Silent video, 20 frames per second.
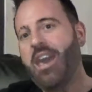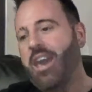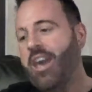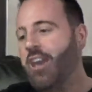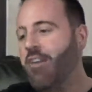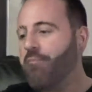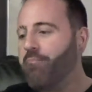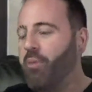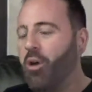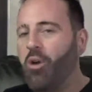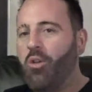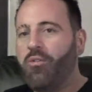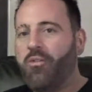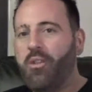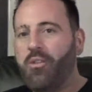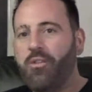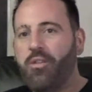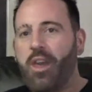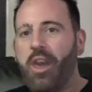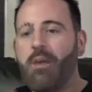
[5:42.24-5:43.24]
If both
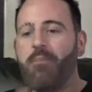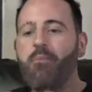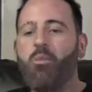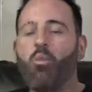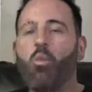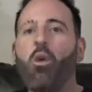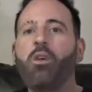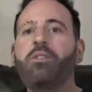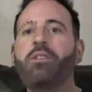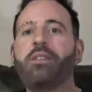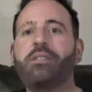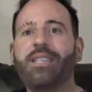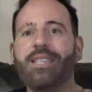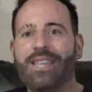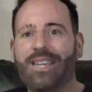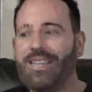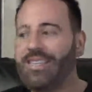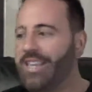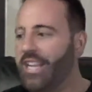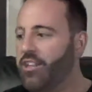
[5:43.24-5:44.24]
of them wanted to
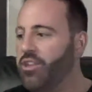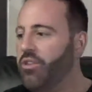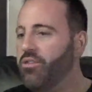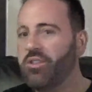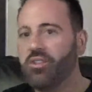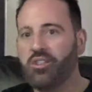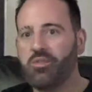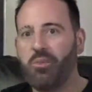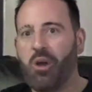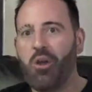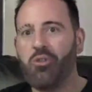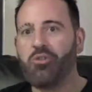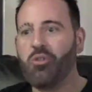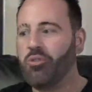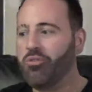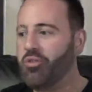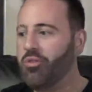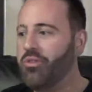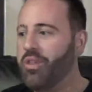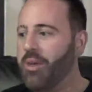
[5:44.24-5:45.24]
continue to smoke or
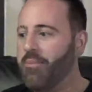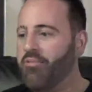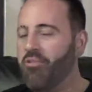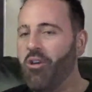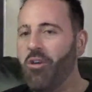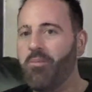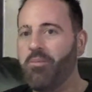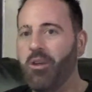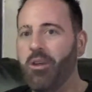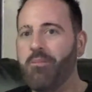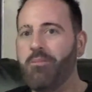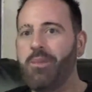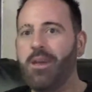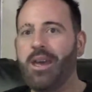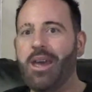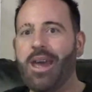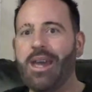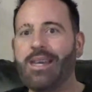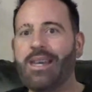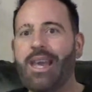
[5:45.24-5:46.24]
do their problem,
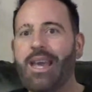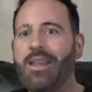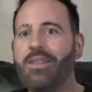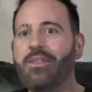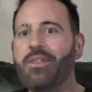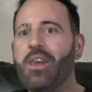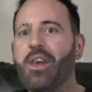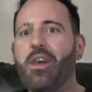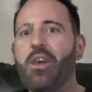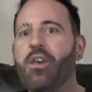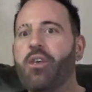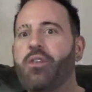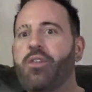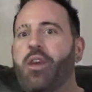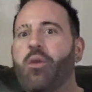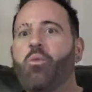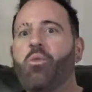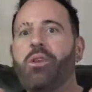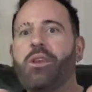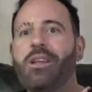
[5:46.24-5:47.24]
again,
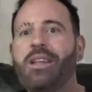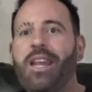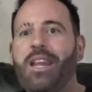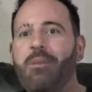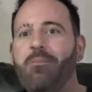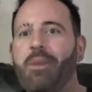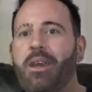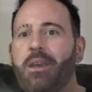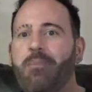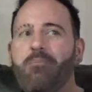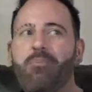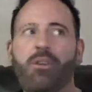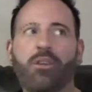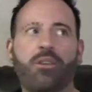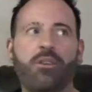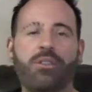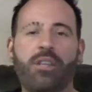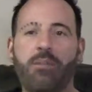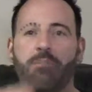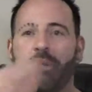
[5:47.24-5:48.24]
they wouldn't need me
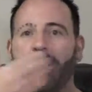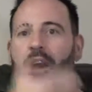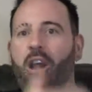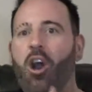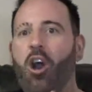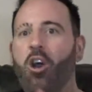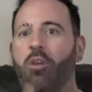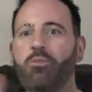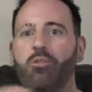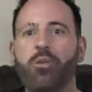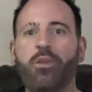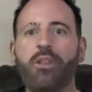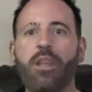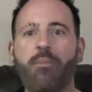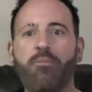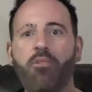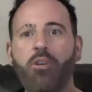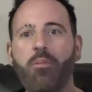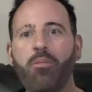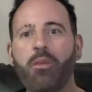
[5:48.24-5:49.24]
because they'd be at home doing their
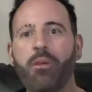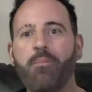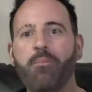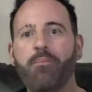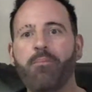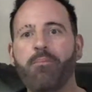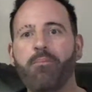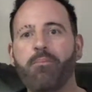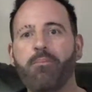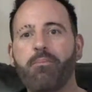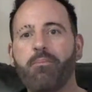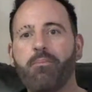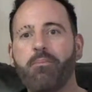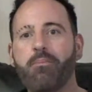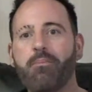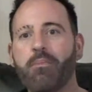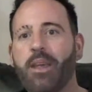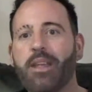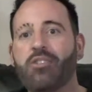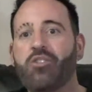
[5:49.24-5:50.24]
problem.
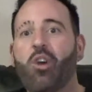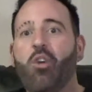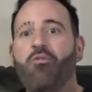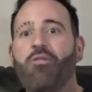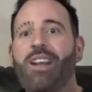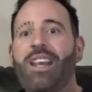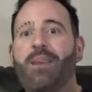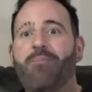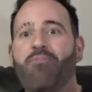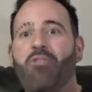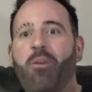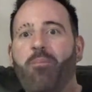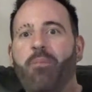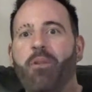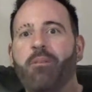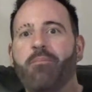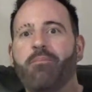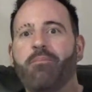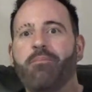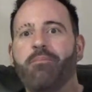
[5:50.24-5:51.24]
It's not really a
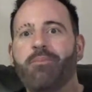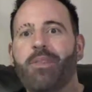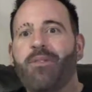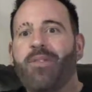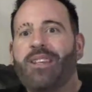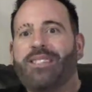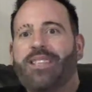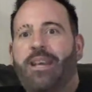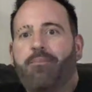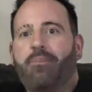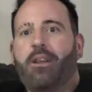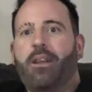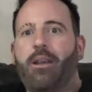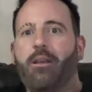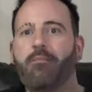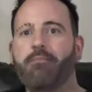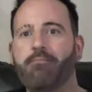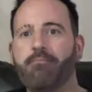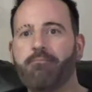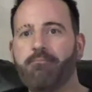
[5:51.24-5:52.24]
problem. They've accepted it.